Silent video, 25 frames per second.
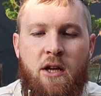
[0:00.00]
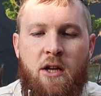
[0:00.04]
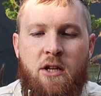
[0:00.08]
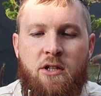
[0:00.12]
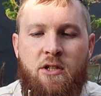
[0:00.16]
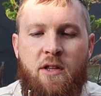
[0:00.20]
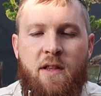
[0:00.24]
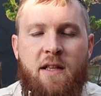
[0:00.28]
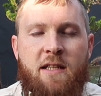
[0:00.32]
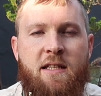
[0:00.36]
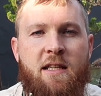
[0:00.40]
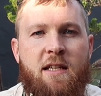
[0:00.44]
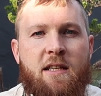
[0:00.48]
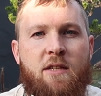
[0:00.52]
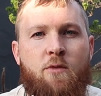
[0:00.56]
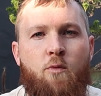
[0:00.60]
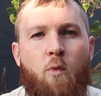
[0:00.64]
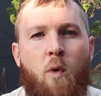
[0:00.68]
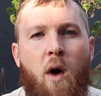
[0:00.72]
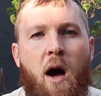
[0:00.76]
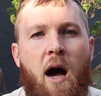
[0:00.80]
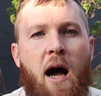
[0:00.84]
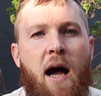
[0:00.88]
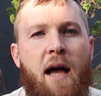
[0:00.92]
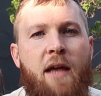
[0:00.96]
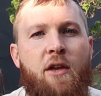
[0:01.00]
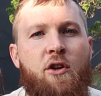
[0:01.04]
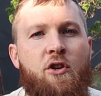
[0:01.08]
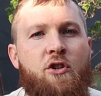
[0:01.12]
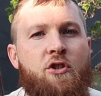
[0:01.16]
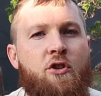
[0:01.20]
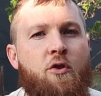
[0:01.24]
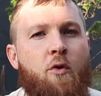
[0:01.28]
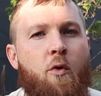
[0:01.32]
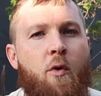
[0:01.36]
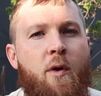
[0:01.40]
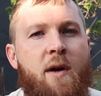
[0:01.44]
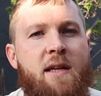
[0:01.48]
So this is why you
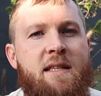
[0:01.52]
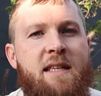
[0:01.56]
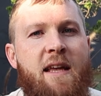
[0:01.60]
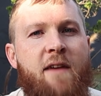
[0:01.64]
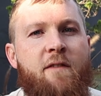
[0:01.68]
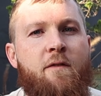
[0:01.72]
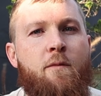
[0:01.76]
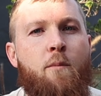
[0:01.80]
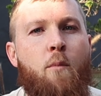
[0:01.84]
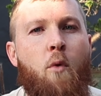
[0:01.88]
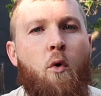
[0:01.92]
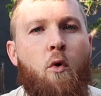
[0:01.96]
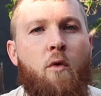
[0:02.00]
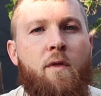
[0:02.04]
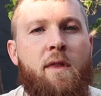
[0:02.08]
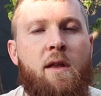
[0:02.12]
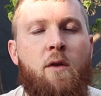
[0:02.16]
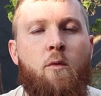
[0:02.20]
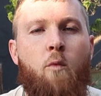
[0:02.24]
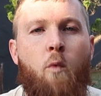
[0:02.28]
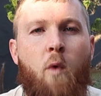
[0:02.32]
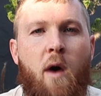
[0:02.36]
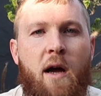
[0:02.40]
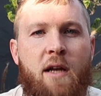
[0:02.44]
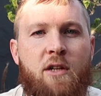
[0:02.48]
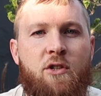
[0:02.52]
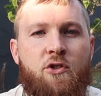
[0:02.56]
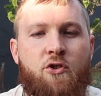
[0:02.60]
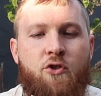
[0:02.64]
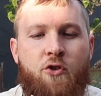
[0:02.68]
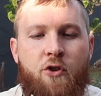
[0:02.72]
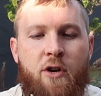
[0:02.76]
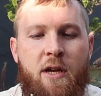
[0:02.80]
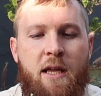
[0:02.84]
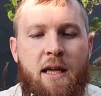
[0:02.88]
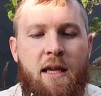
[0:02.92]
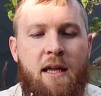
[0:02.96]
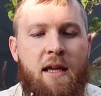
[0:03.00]
should always have more than one
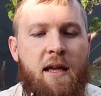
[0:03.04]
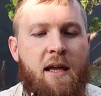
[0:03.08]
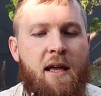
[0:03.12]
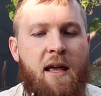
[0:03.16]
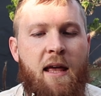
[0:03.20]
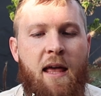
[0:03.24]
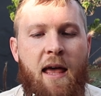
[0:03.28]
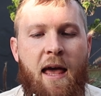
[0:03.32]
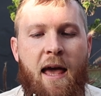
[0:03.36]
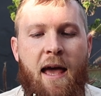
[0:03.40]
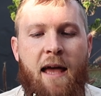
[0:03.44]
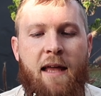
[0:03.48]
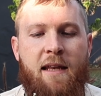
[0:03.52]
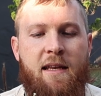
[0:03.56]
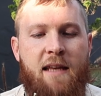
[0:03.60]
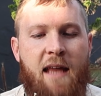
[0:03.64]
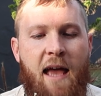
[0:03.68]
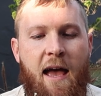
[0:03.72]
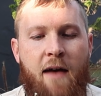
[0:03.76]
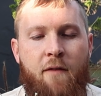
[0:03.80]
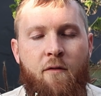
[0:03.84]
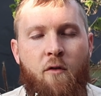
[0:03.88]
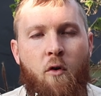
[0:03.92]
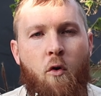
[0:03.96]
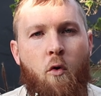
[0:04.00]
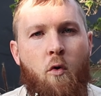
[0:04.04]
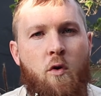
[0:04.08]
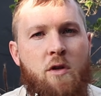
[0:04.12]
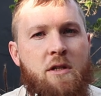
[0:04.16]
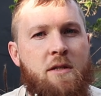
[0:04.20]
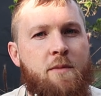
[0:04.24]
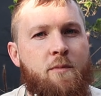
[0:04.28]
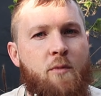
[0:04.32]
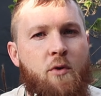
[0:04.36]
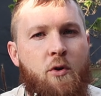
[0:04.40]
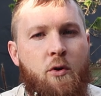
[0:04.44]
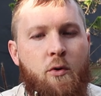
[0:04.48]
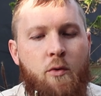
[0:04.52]
tree and have
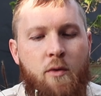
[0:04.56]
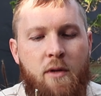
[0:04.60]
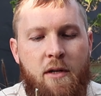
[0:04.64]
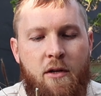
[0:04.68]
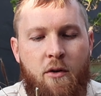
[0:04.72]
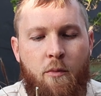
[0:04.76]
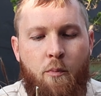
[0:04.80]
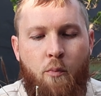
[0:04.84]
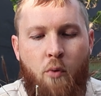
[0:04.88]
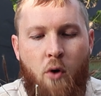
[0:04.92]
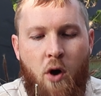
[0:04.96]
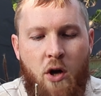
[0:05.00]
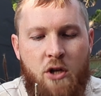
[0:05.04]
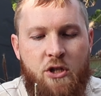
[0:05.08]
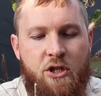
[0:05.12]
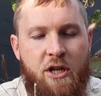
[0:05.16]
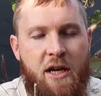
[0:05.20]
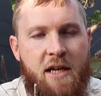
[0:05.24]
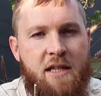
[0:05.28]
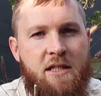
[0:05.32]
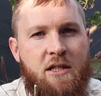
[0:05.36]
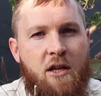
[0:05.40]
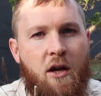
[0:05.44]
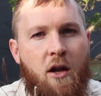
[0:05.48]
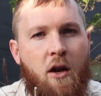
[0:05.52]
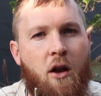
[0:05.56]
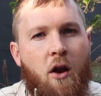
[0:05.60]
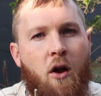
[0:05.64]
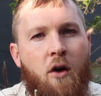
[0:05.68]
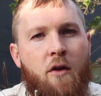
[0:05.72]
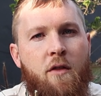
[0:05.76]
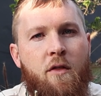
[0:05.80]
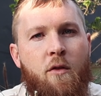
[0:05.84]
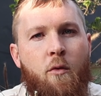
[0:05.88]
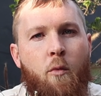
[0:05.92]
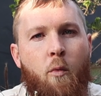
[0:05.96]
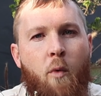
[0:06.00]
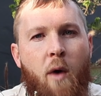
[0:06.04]
awesome, cool little projects
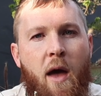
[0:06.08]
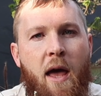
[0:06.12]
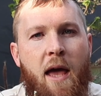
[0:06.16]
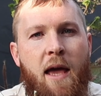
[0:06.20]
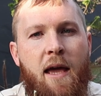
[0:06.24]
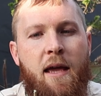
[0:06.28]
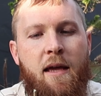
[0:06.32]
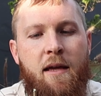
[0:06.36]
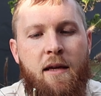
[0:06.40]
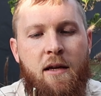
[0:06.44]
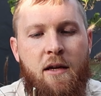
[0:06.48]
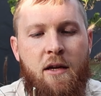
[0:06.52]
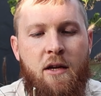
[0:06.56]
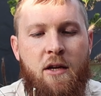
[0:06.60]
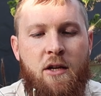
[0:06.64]
along the way,